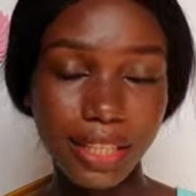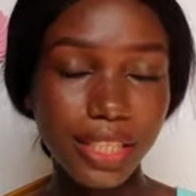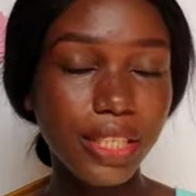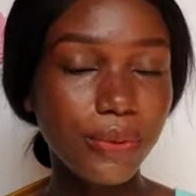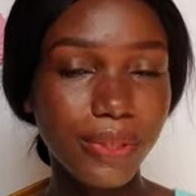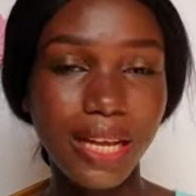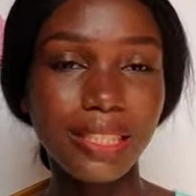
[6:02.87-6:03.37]

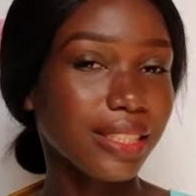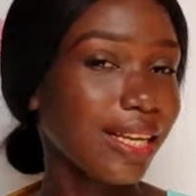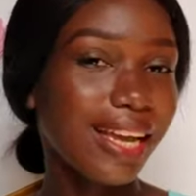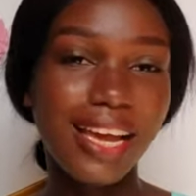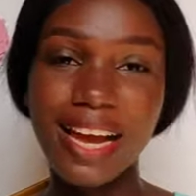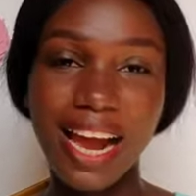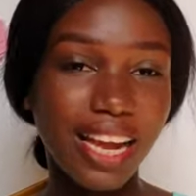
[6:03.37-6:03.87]
knew that
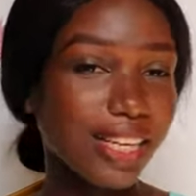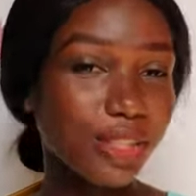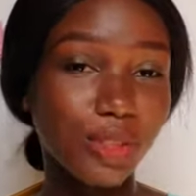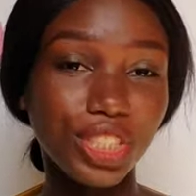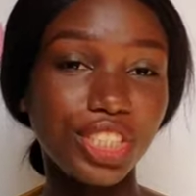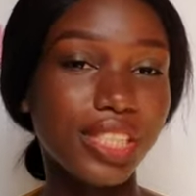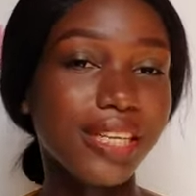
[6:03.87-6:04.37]
I needed
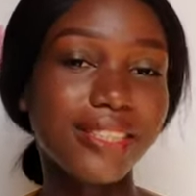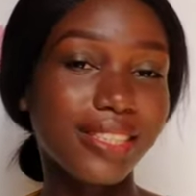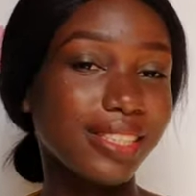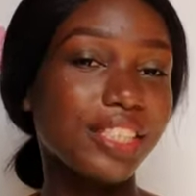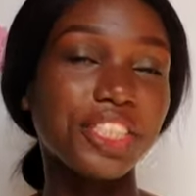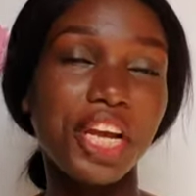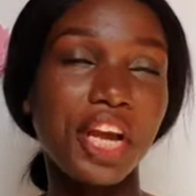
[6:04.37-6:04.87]
to shake
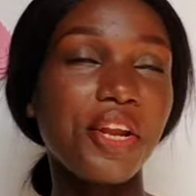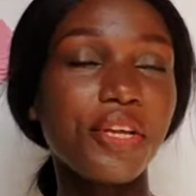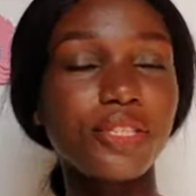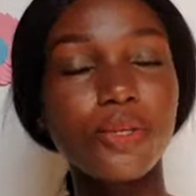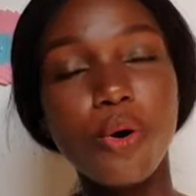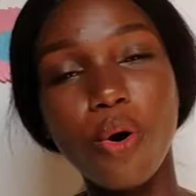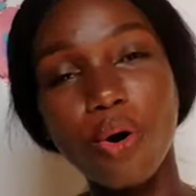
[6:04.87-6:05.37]
this
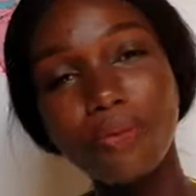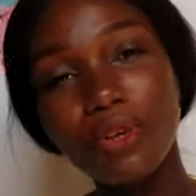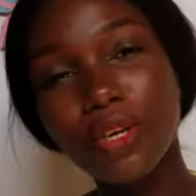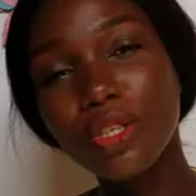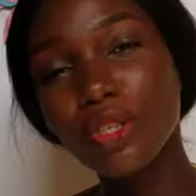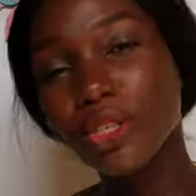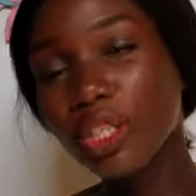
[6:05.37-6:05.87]
shyness off.
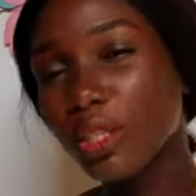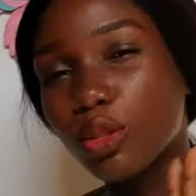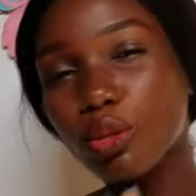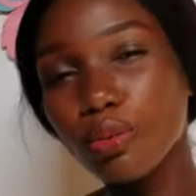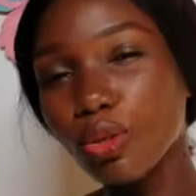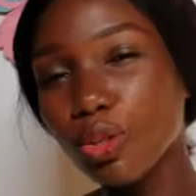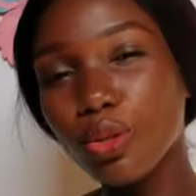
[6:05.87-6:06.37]
So you
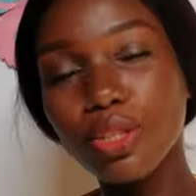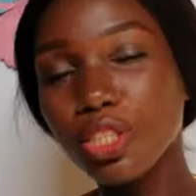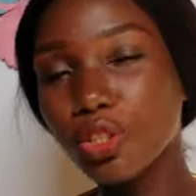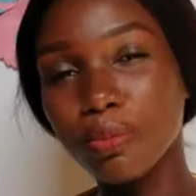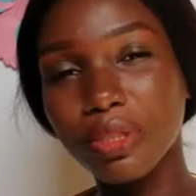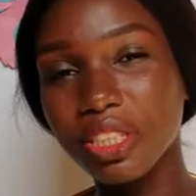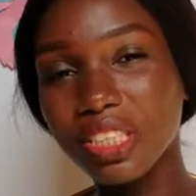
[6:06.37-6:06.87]
don't
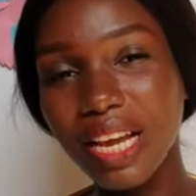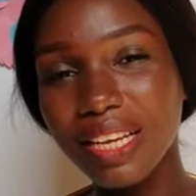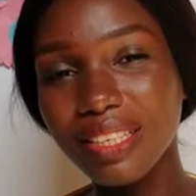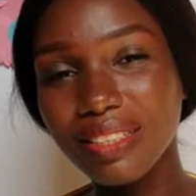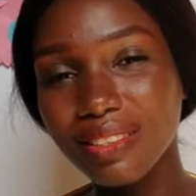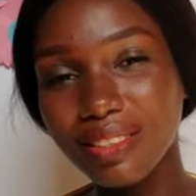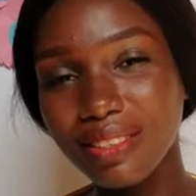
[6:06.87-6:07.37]
need to be shy.